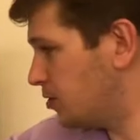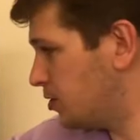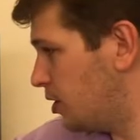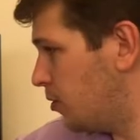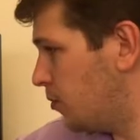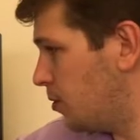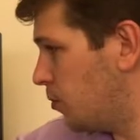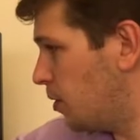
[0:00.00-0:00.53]

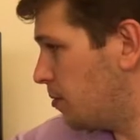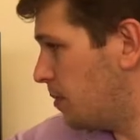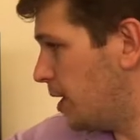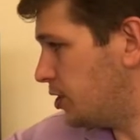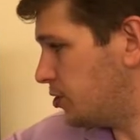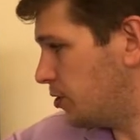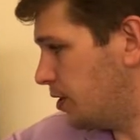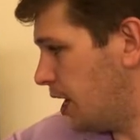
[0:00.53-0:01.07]
So we want to
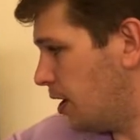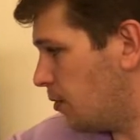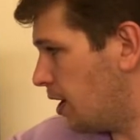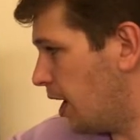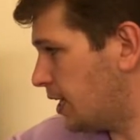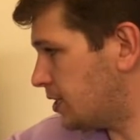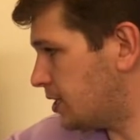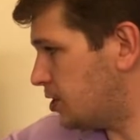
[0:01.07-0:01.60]
make sure that we're
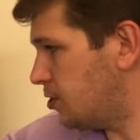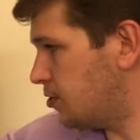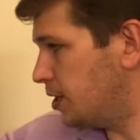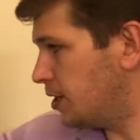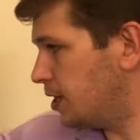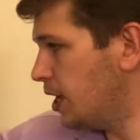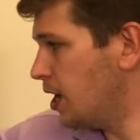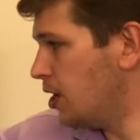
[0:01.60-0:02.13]

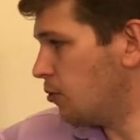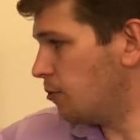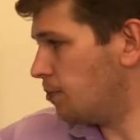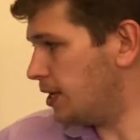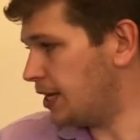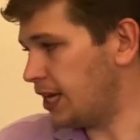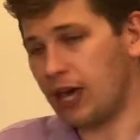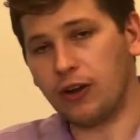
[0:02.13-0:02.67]
executing, we're
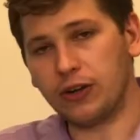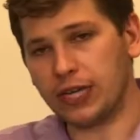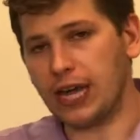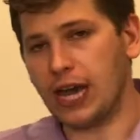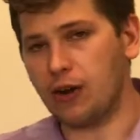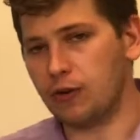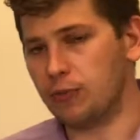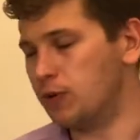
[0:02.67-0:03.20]
being held
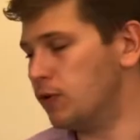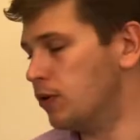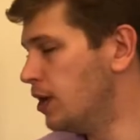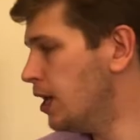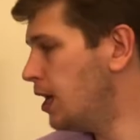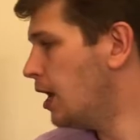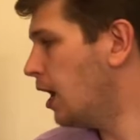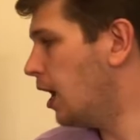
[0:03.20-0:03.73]
accountable
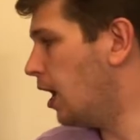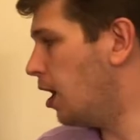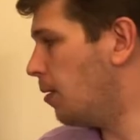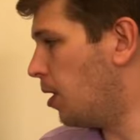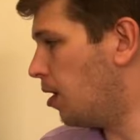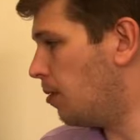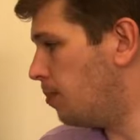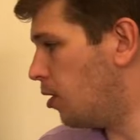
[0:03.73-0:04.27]

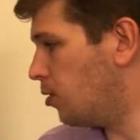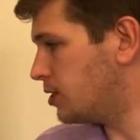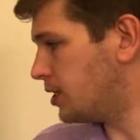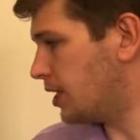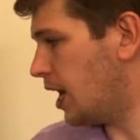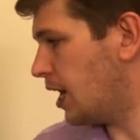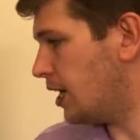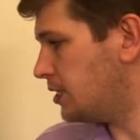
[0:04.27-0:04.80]
on both
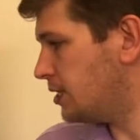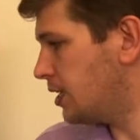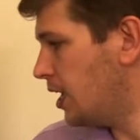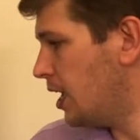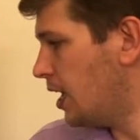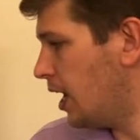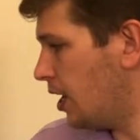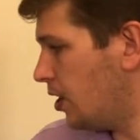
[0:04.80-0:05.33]
sides,
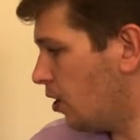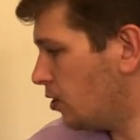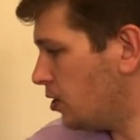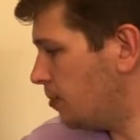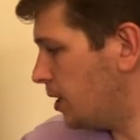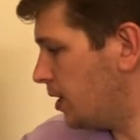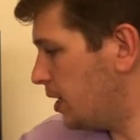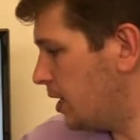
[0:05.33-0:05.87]
and
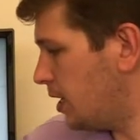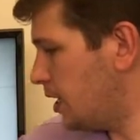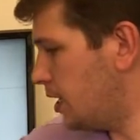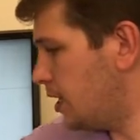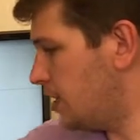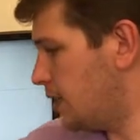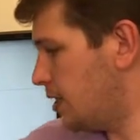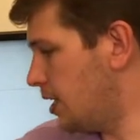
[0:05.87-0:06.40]
ultimately,
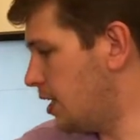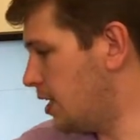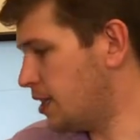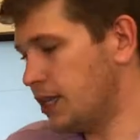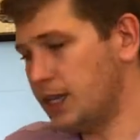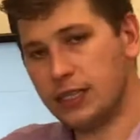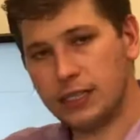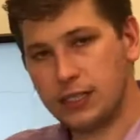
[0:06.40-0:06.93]
again, getting
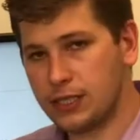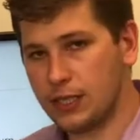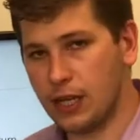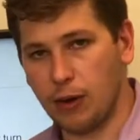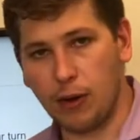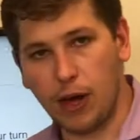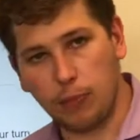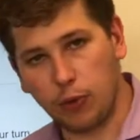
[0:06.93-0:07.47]
things
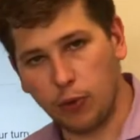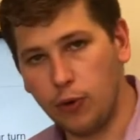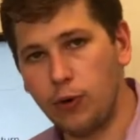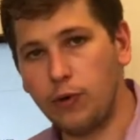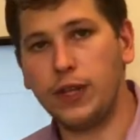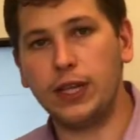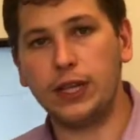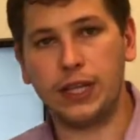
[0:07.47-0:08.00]

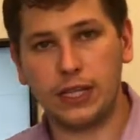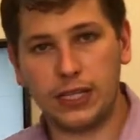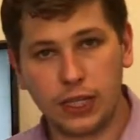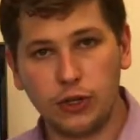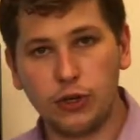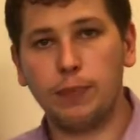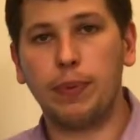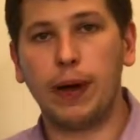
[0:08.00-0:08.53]
approved and
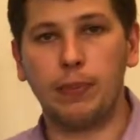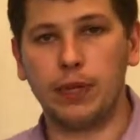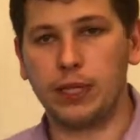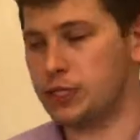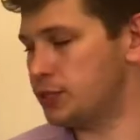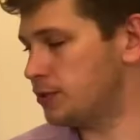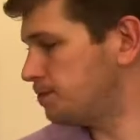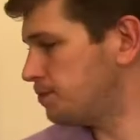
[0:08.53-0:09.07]
continue to publish.